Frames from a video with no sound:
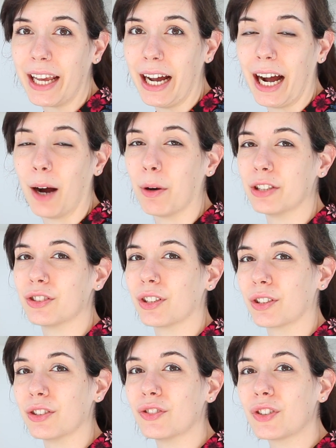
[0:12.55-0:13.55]
how I
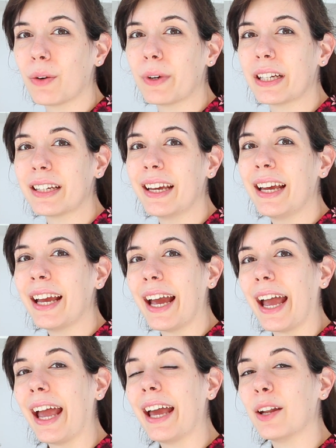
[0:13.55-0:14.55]
started sewing,
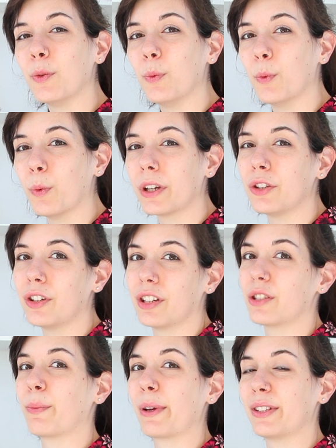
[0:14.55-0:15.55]
and what you could
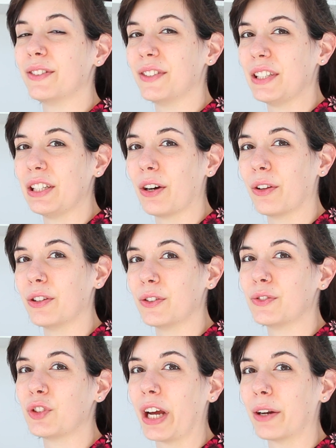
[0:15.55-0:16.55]
expect to see on
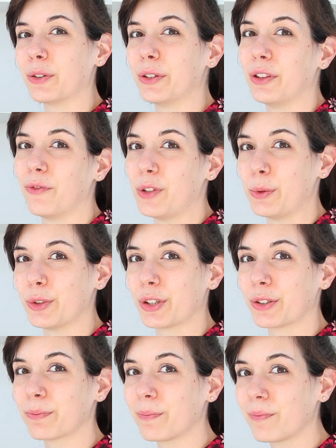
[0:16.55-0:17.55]
this channel in the future.